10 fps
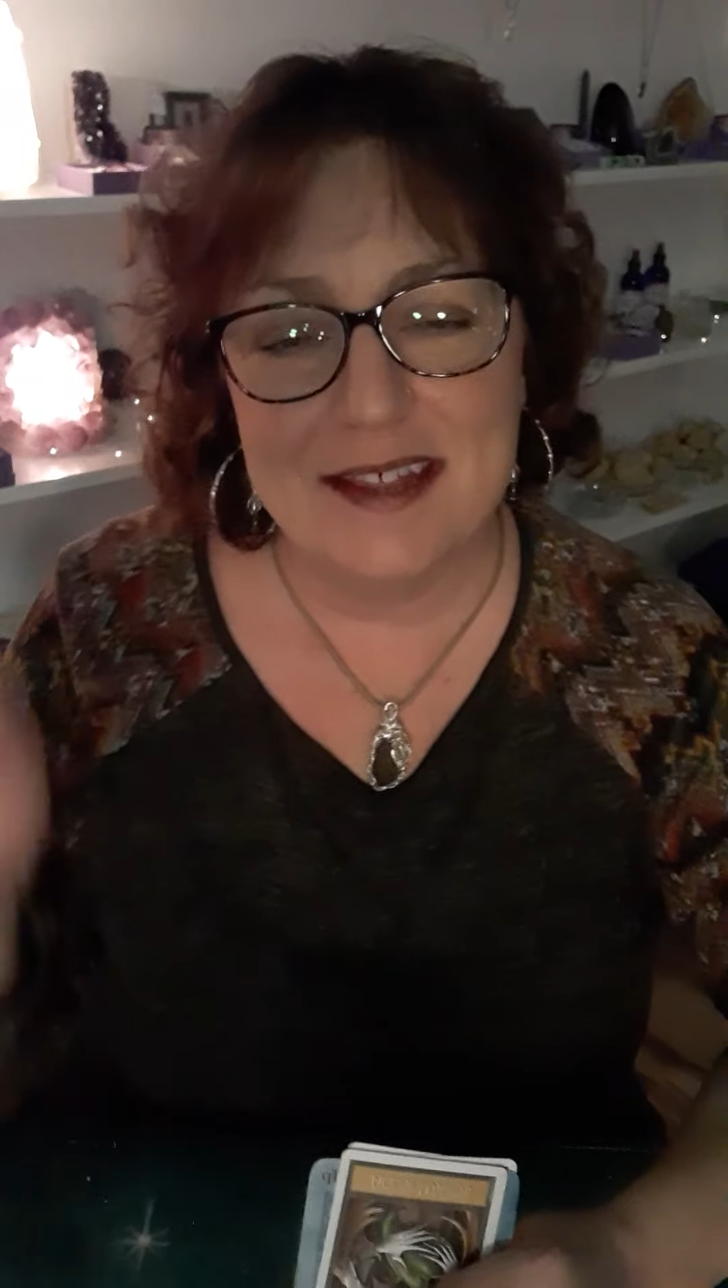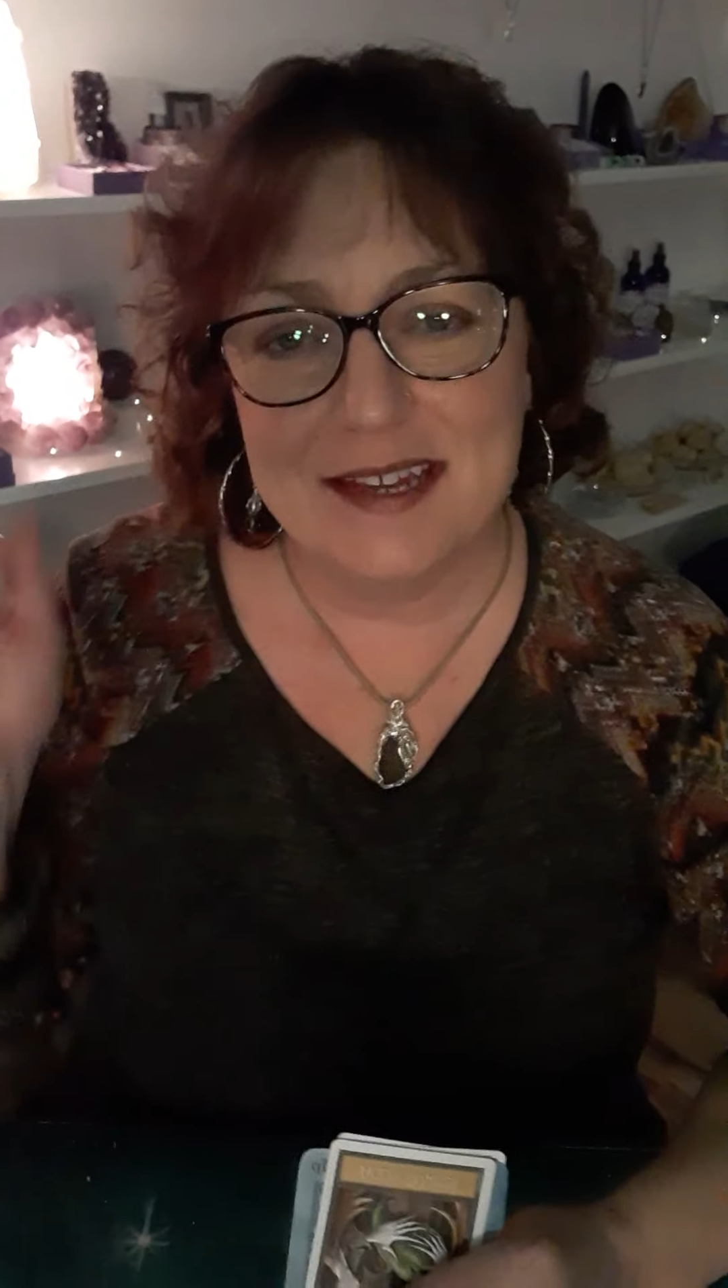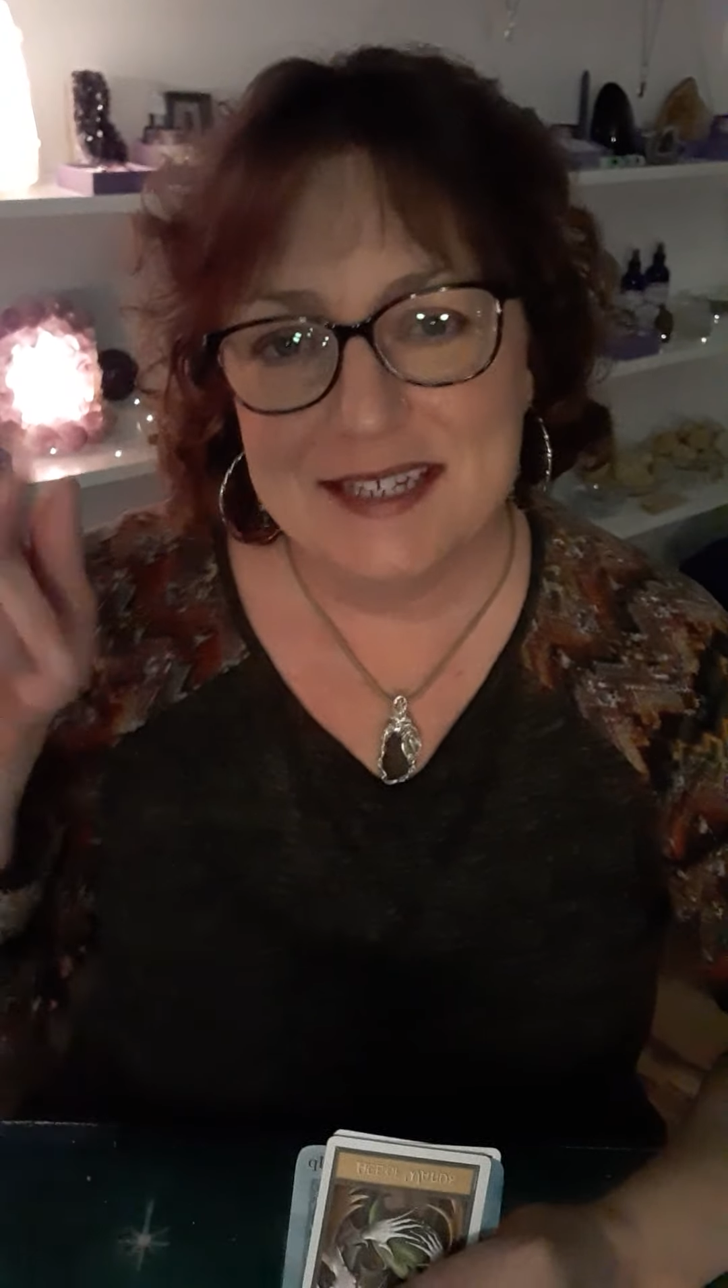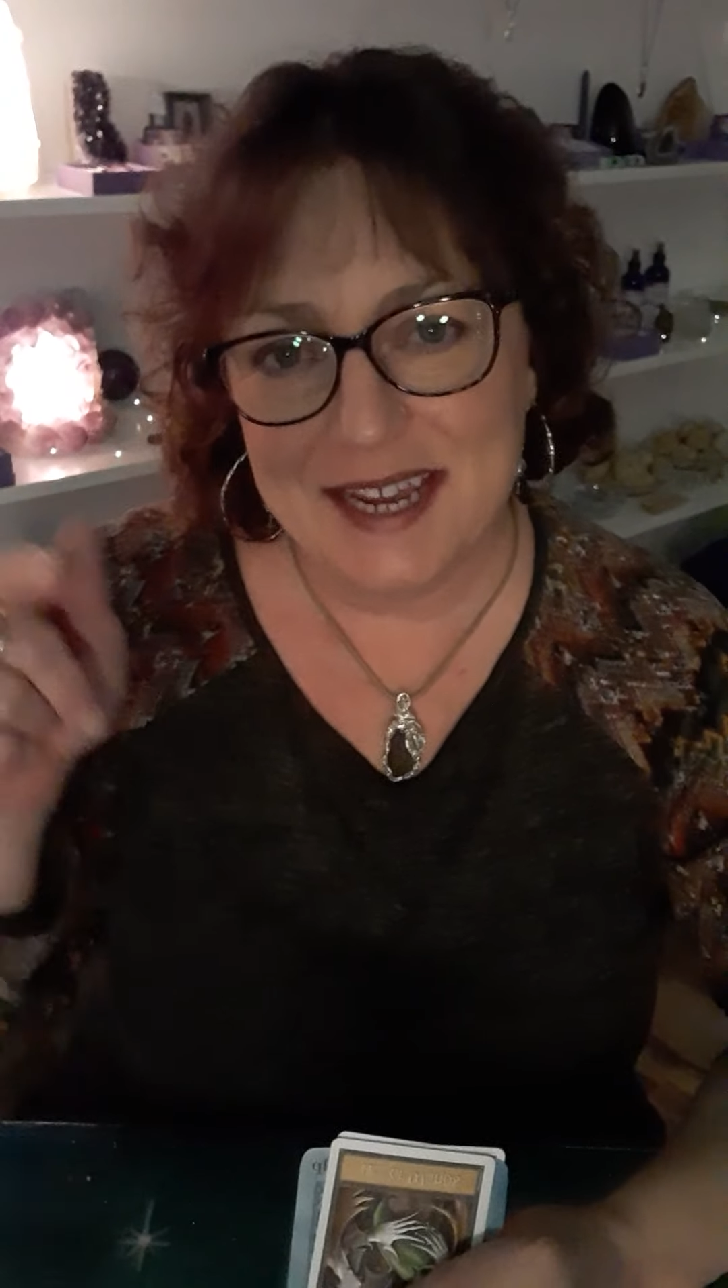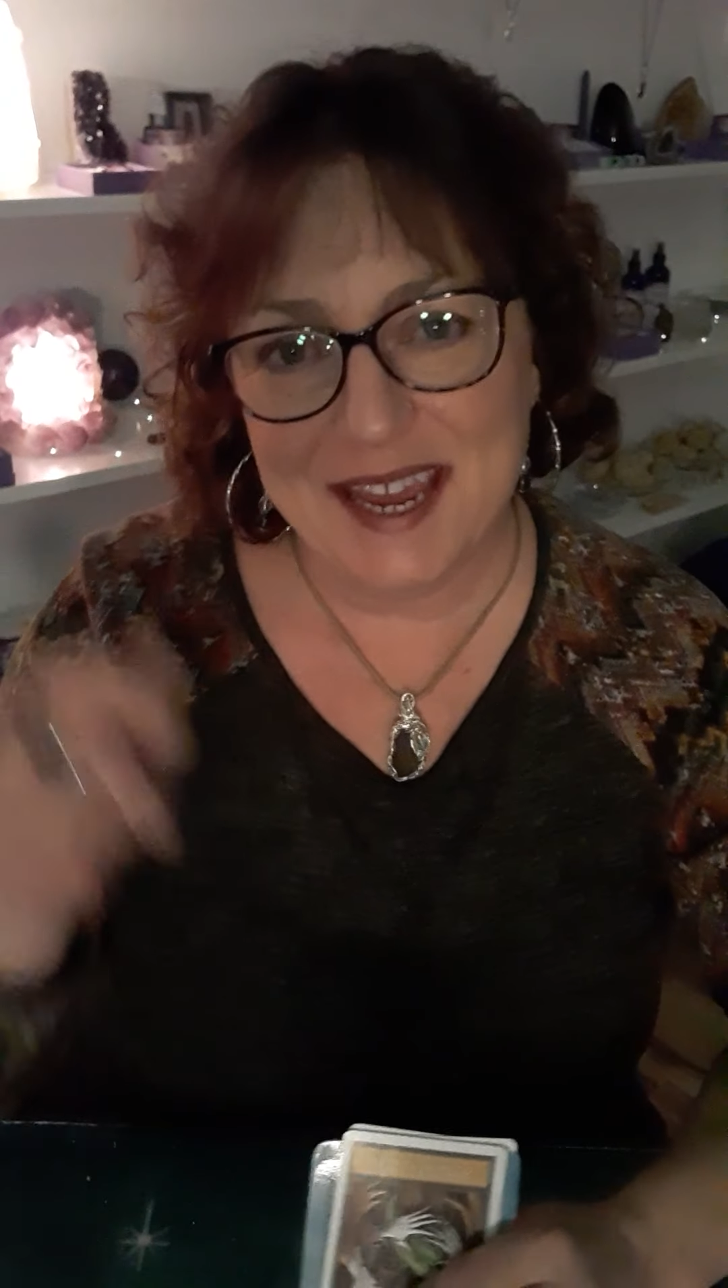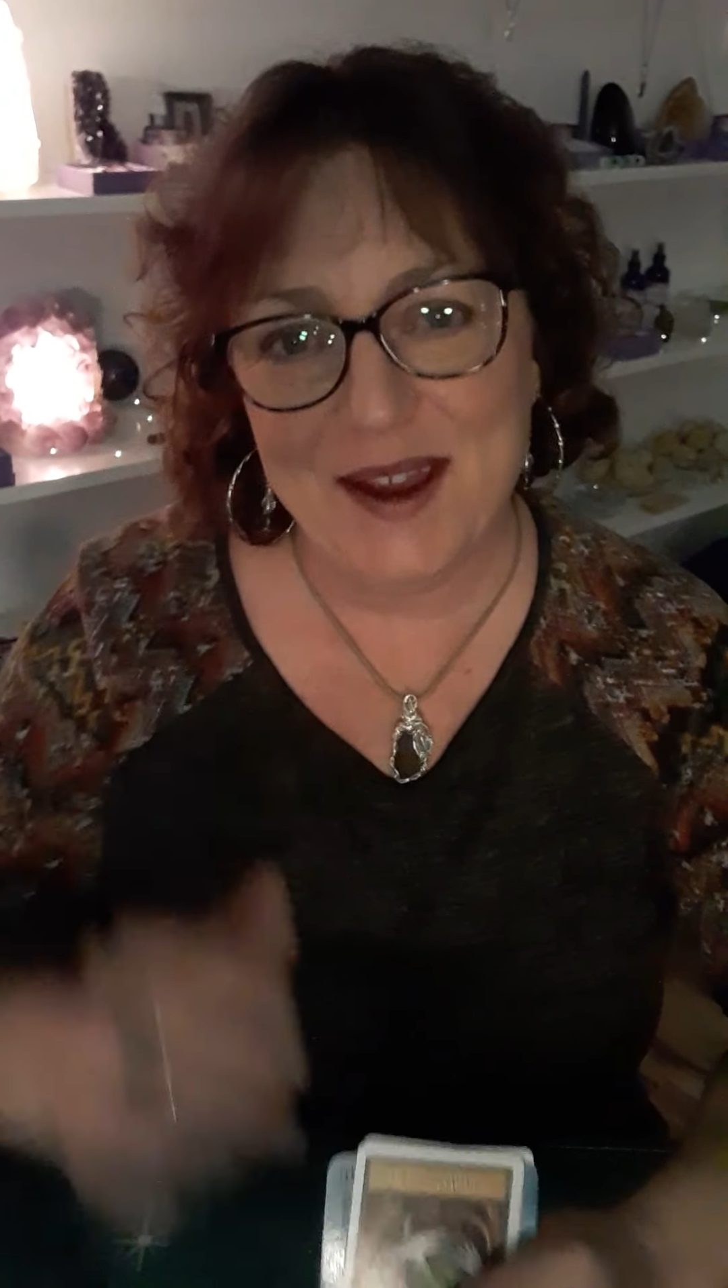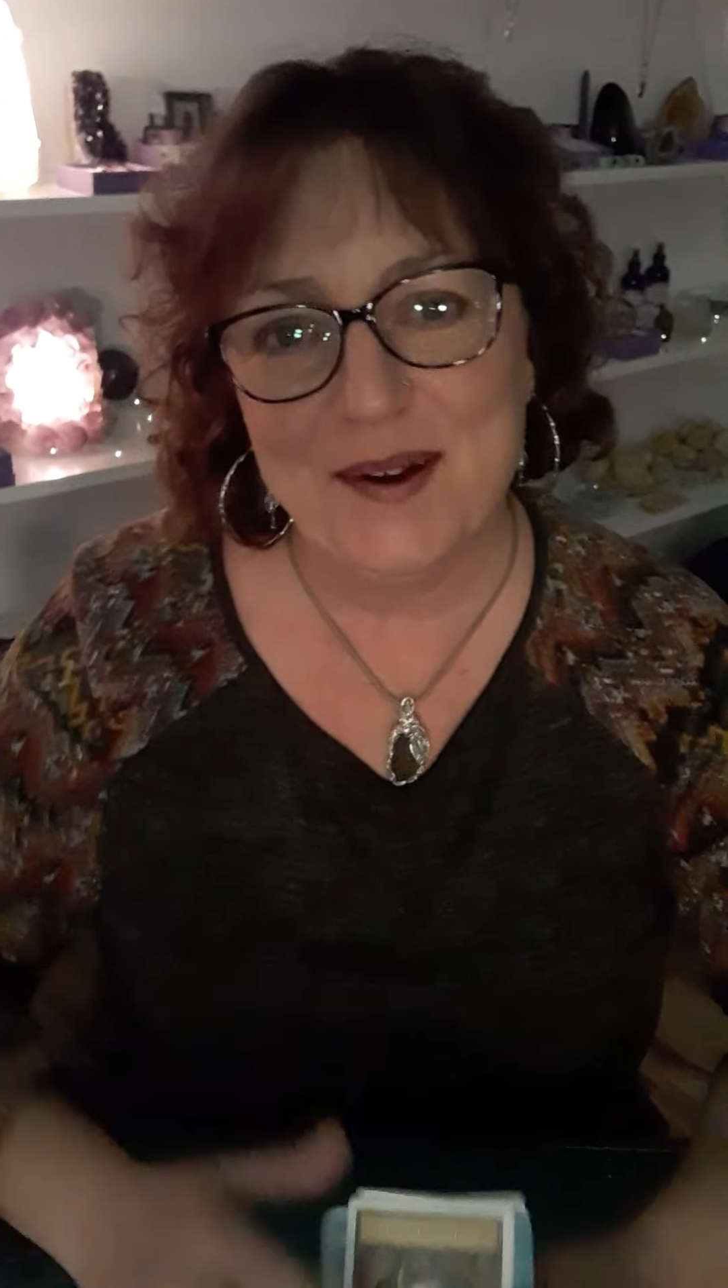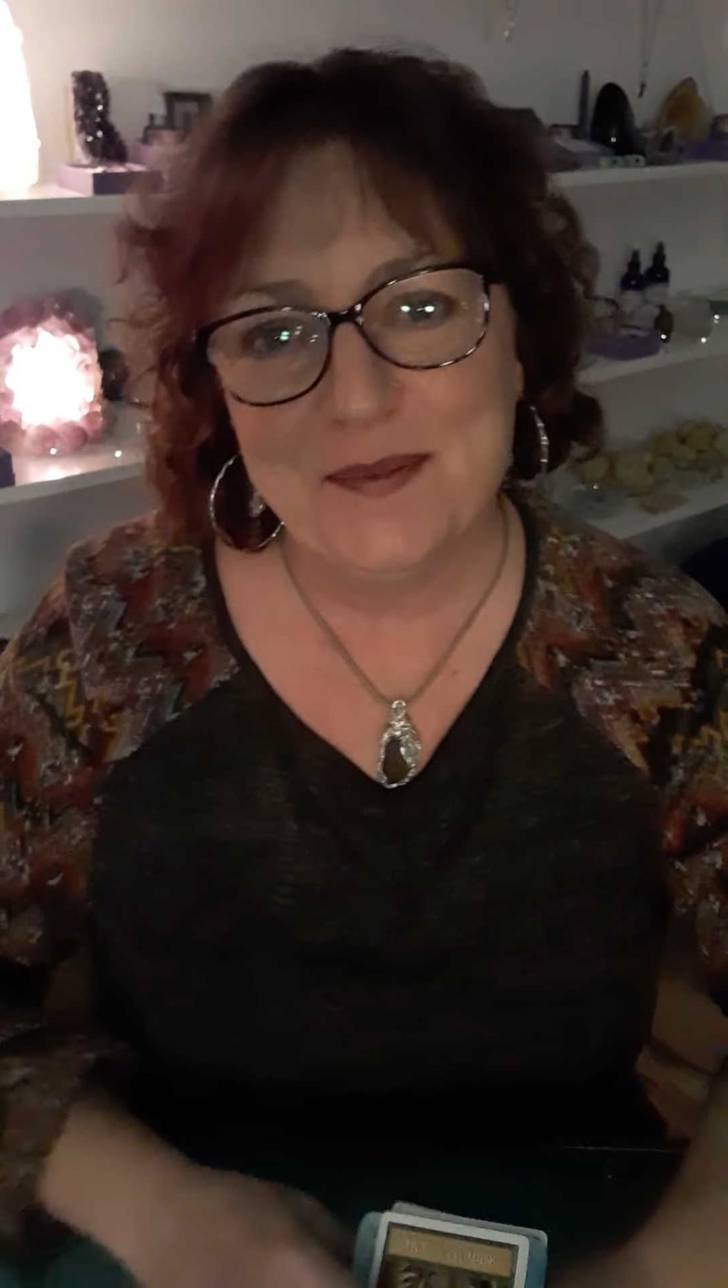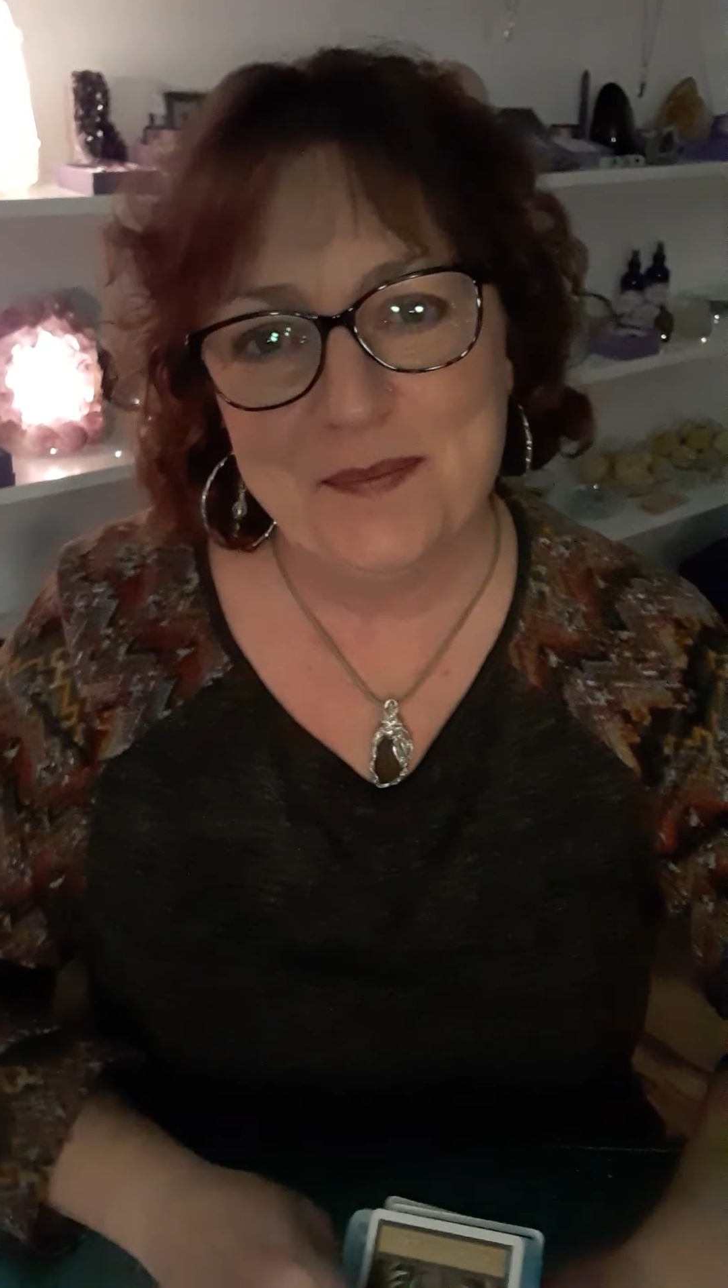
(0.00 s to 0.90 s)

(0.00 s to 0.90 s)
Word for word: then, take care.